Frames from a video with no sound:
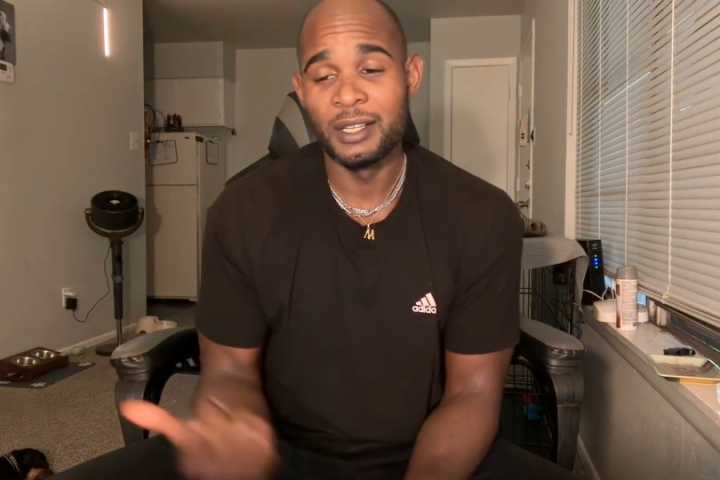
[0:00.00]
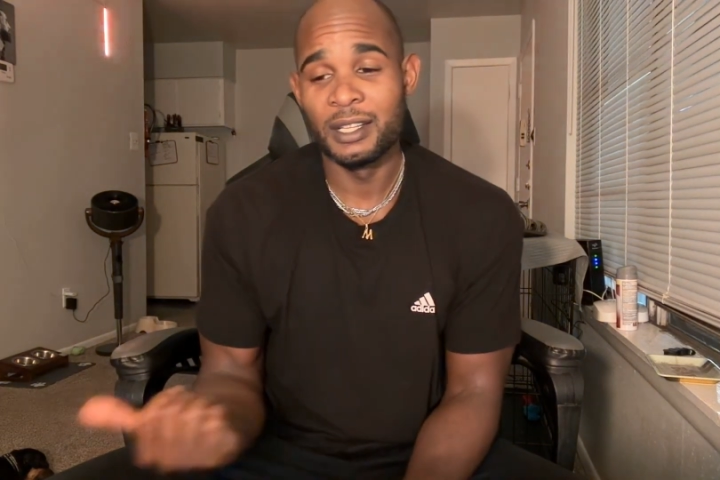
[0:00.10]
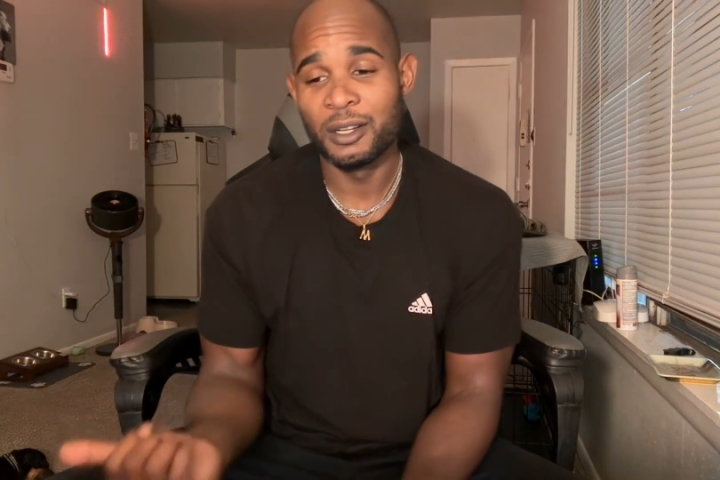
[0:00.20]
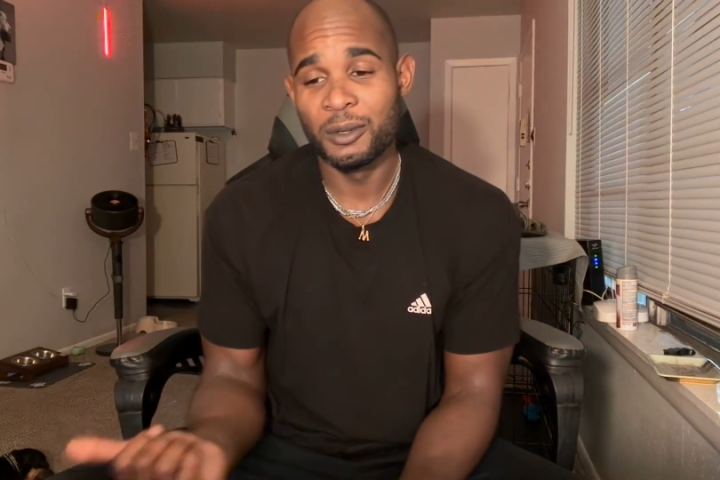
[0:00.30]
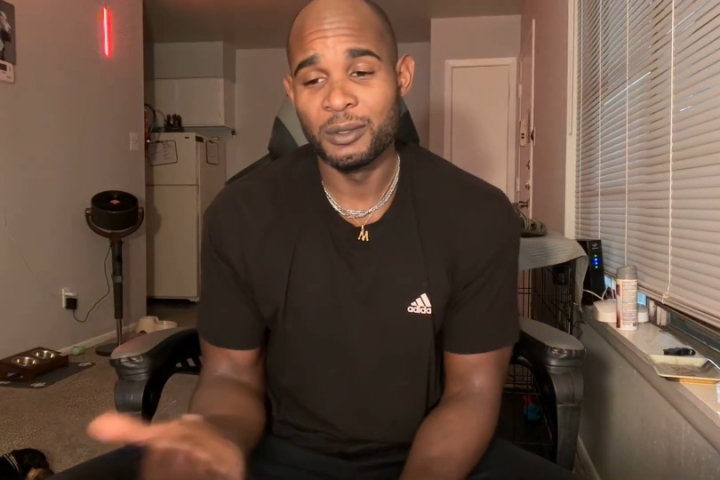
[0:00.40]

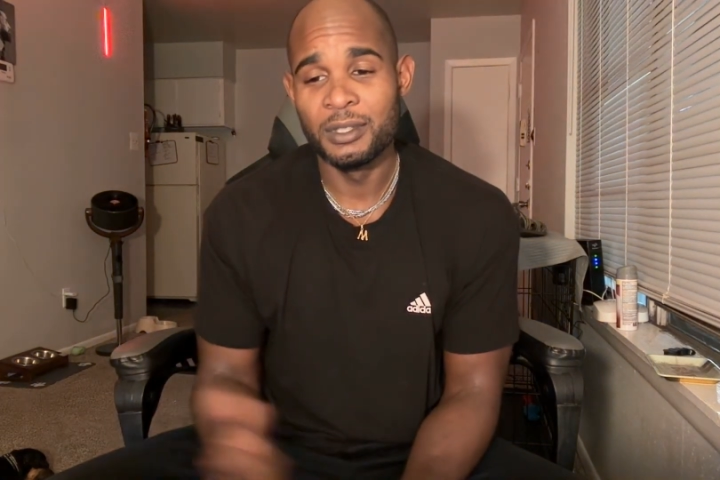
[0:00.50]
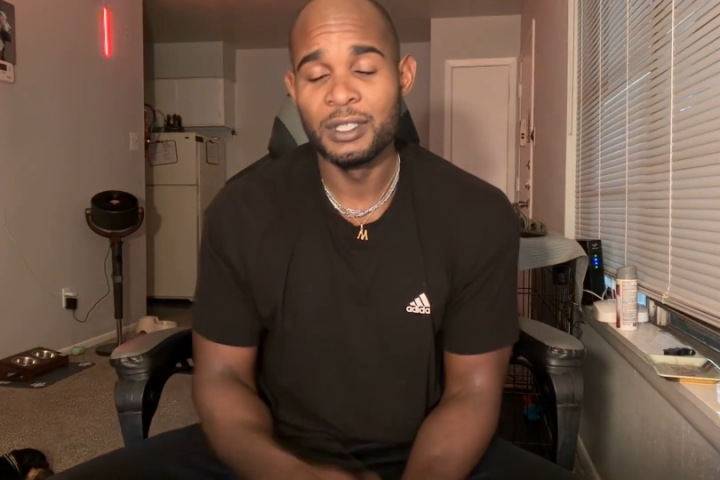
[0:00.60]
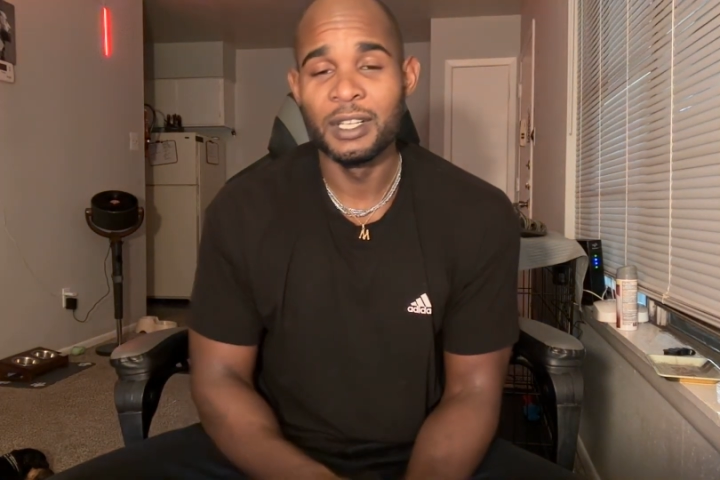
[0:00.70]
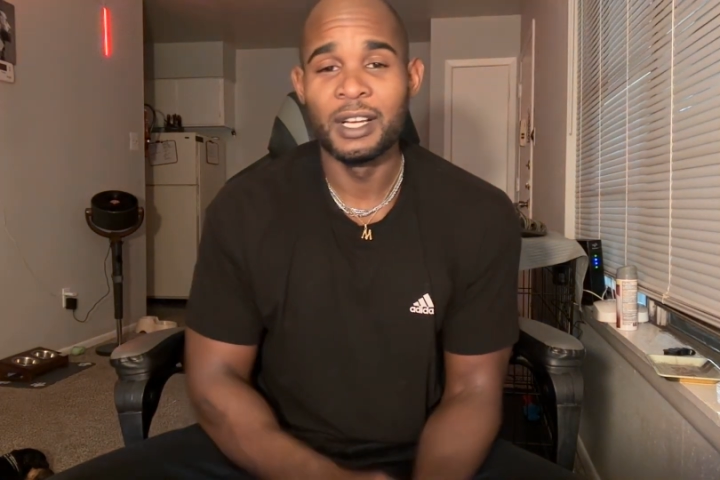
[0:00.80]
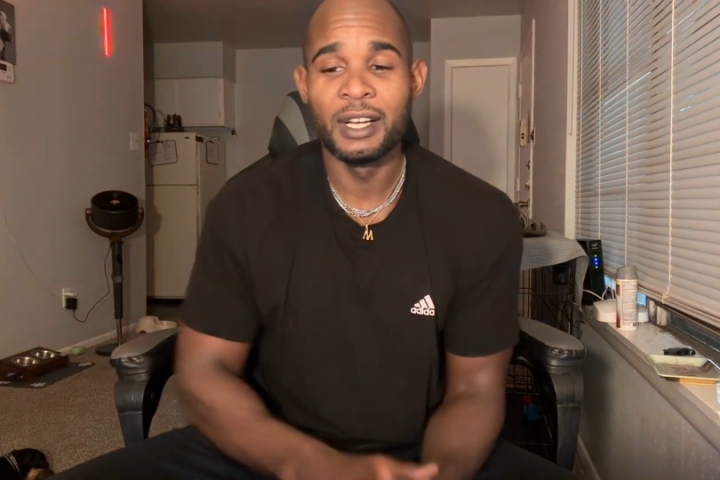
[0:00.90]
There goes
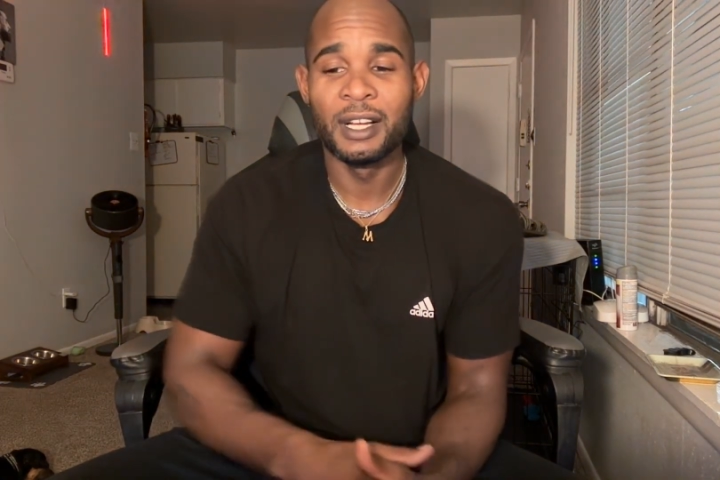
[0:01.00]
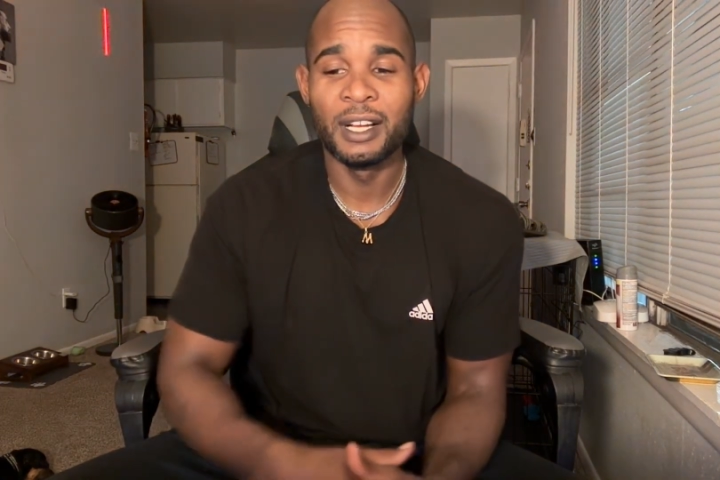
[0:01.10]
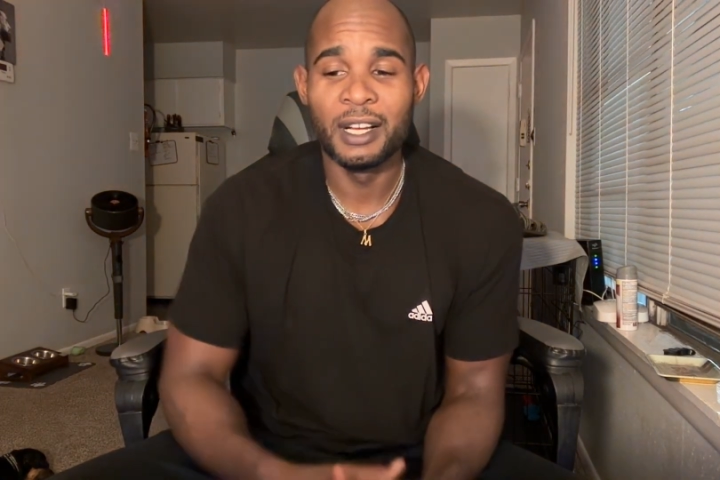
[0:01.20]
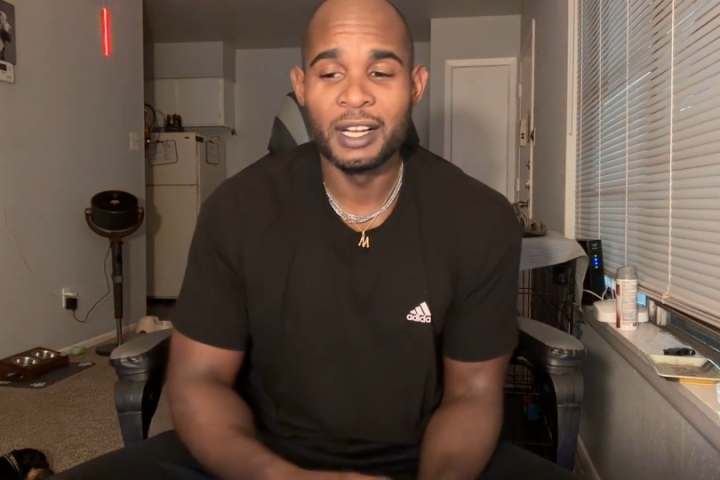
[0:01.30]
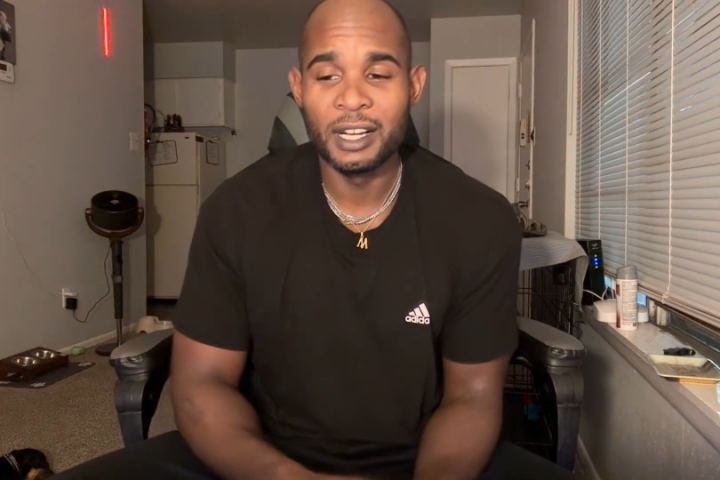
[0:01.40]

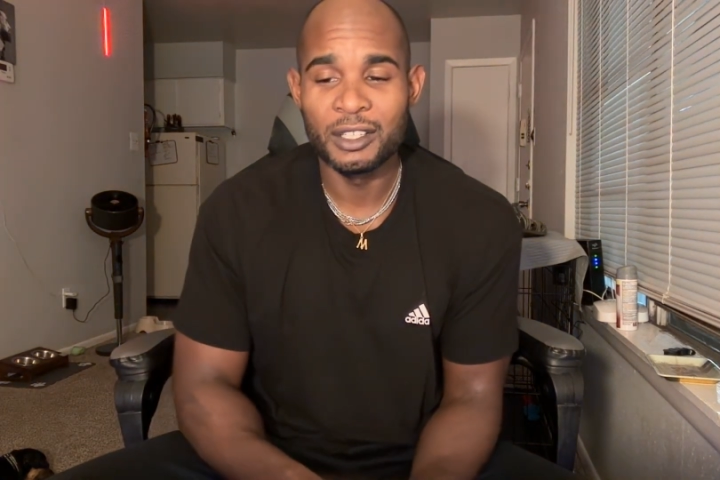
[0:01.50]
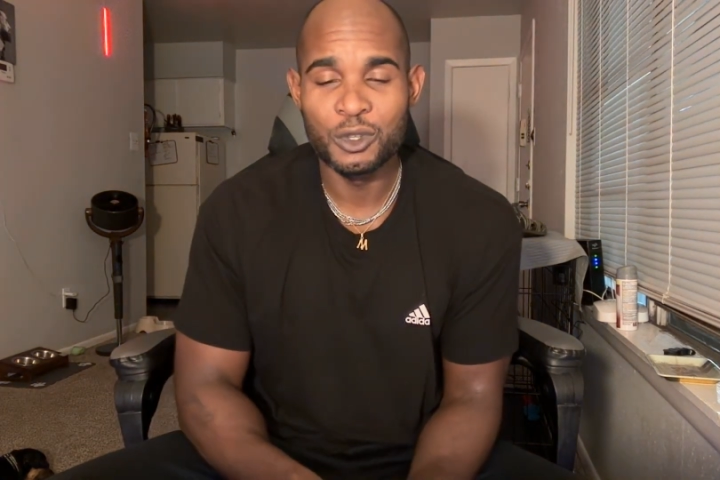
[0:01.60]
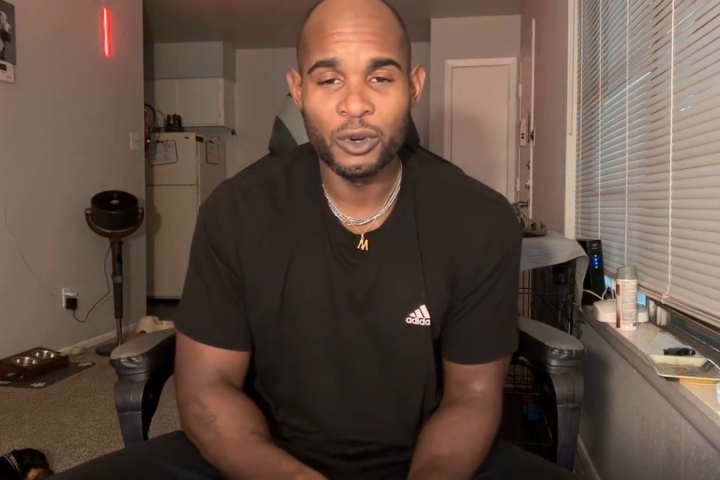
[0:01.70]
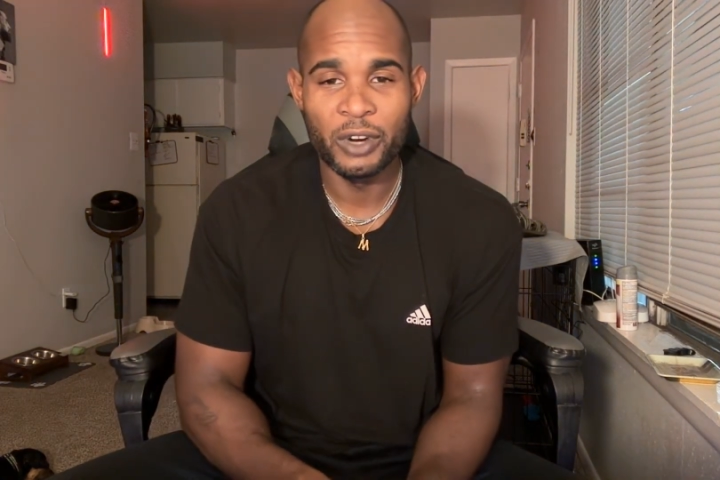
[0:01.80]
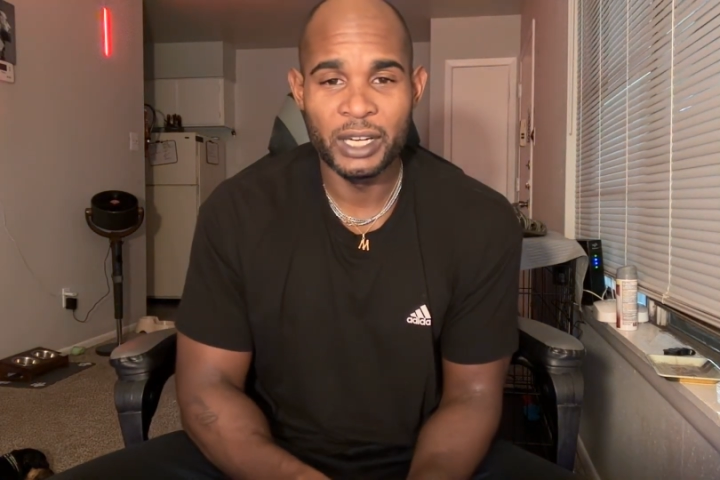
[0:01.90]

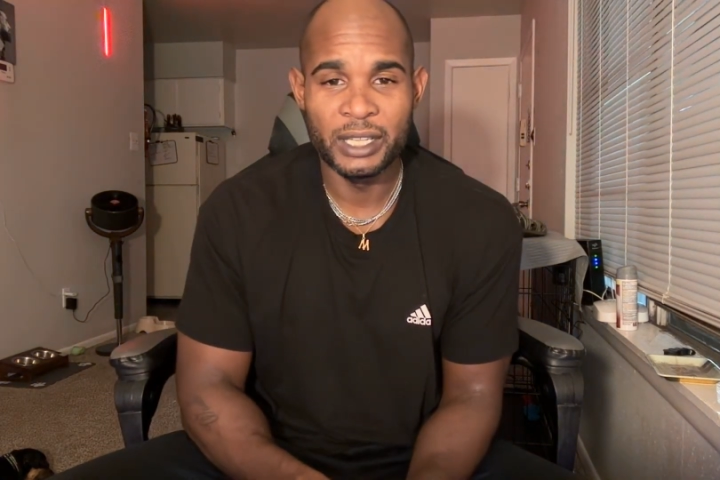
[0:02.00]
Tor right